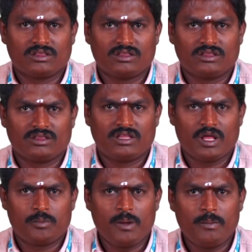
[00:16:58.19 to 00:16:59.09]
there
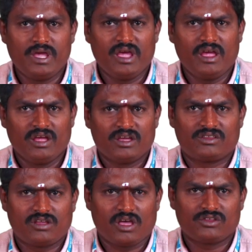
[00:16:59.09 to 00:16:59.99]
may be a
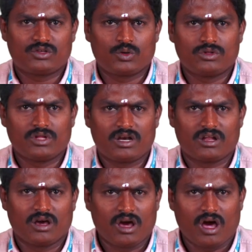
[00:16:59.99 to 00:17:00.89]
chance to that
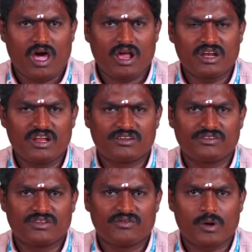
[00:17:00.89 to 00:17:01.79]
organization's
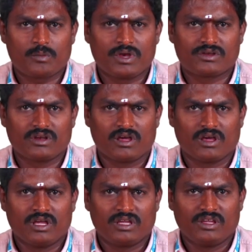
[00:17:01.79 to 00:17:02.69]
information
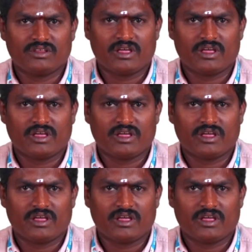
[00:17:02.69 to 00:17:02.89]
is